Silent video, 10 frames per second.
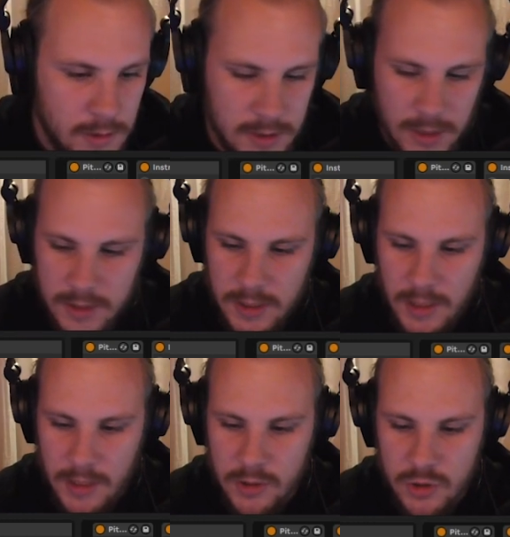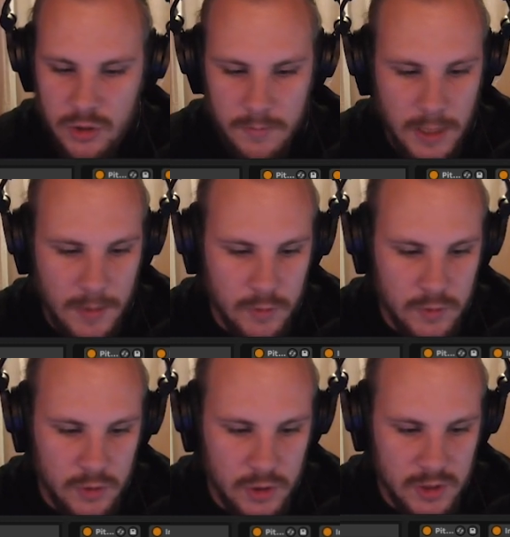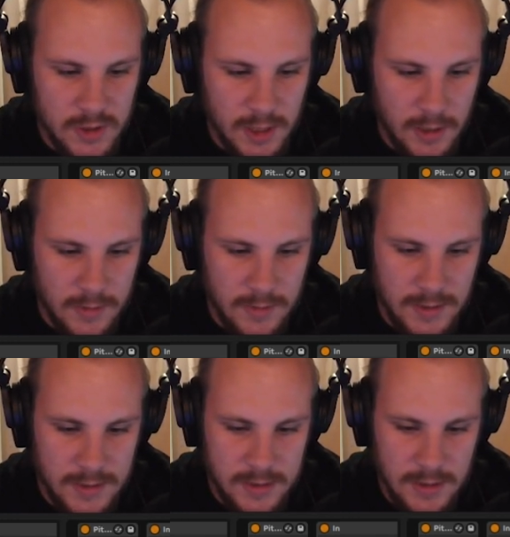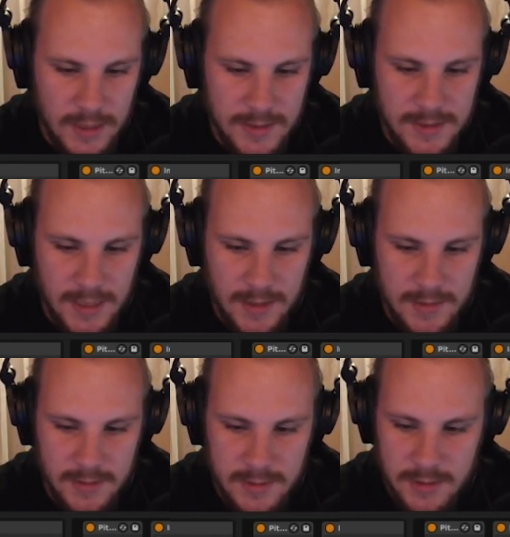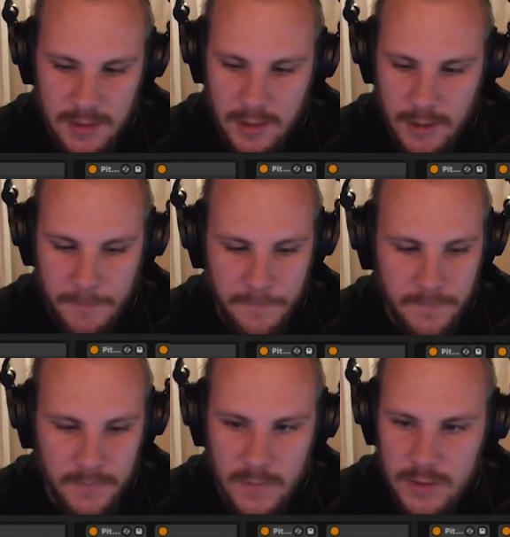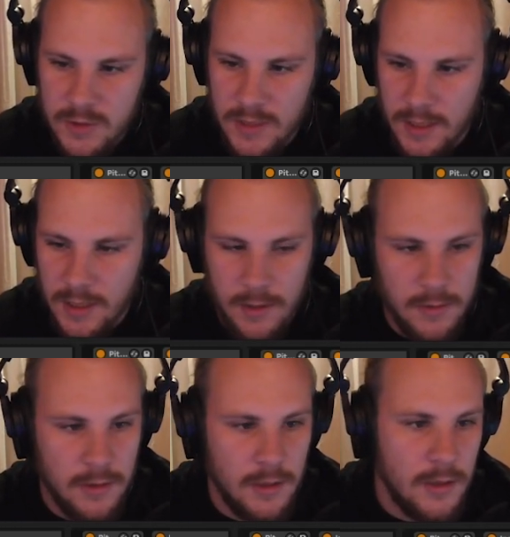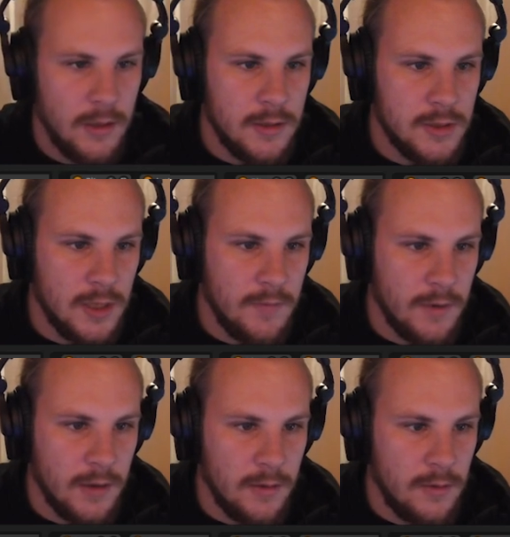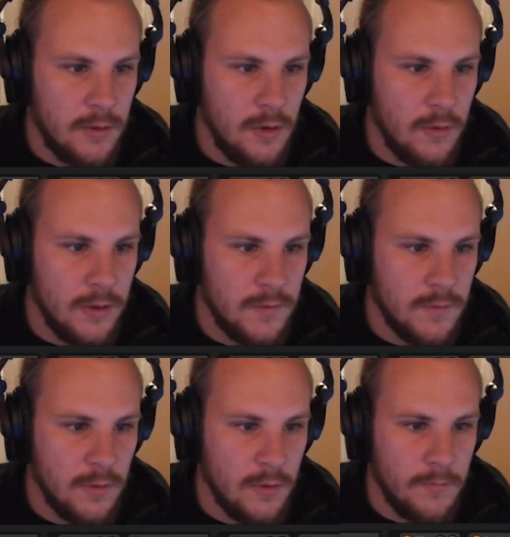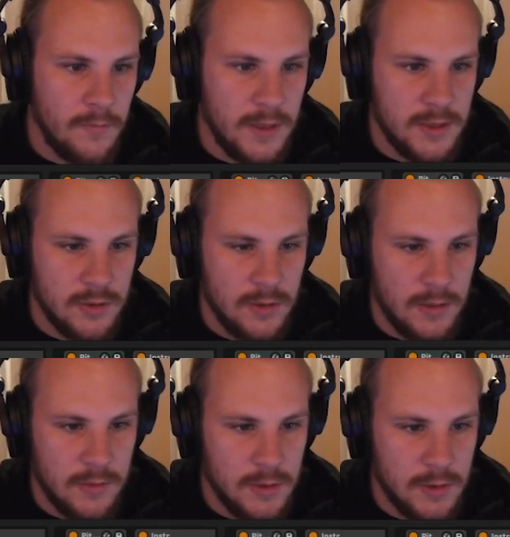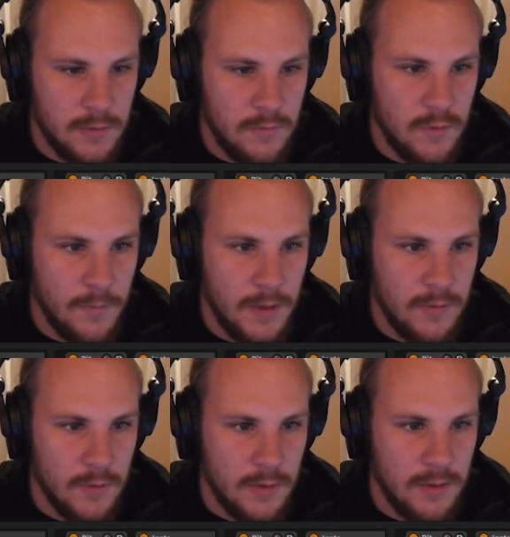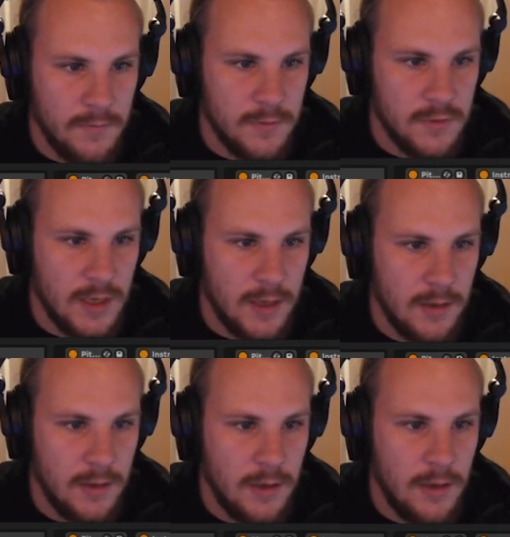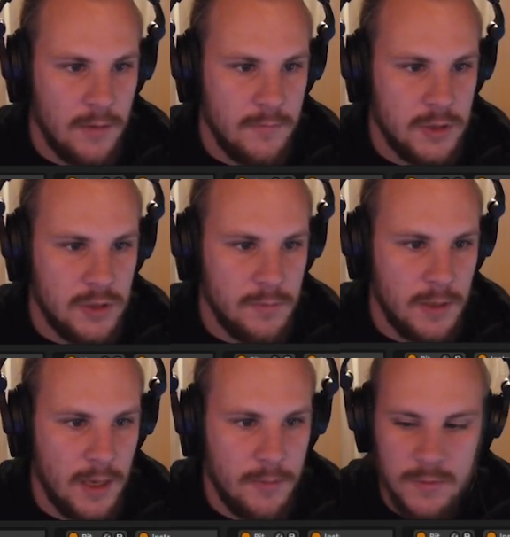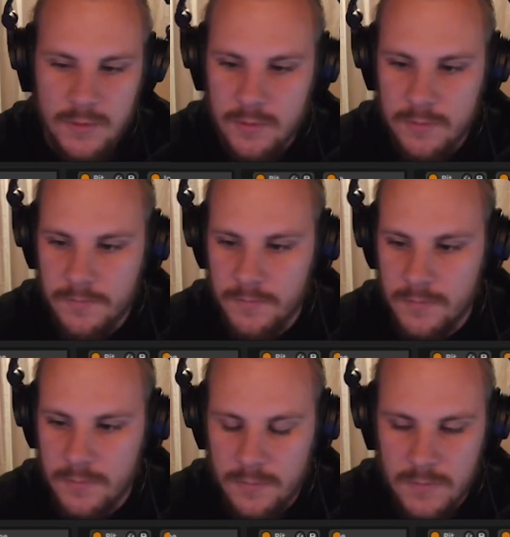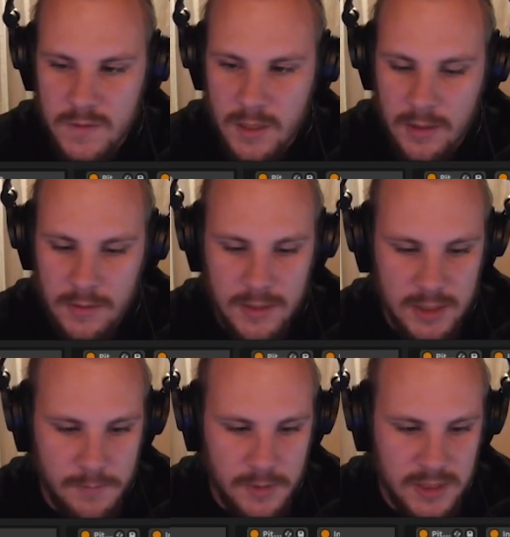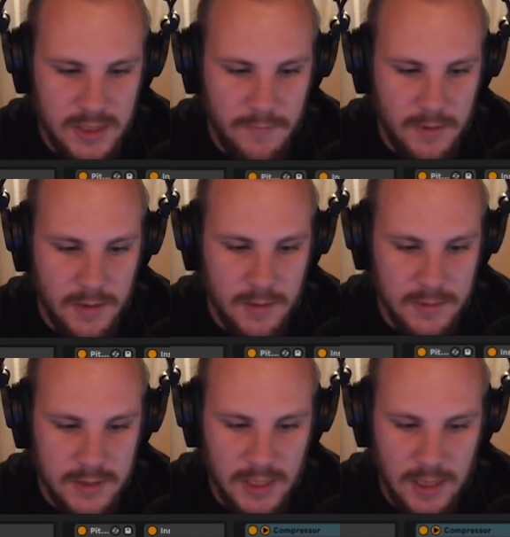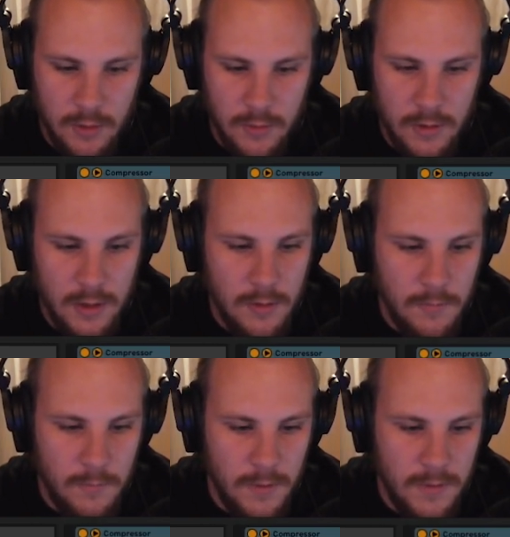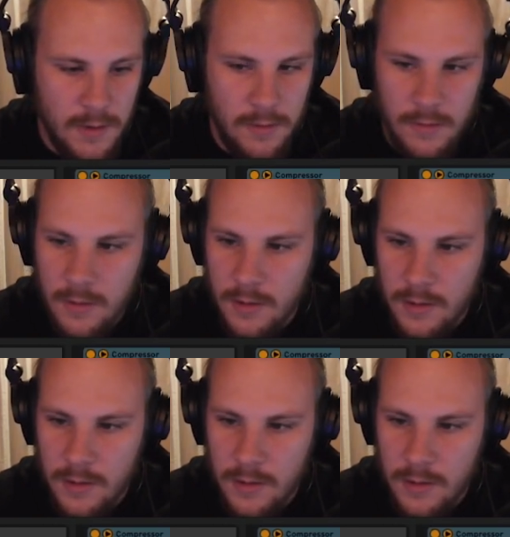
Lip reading: sidechain, and you should be able to just target this exact track here. So if I go into the compressor and just drop that on a different track, we should be able to target this specific channel within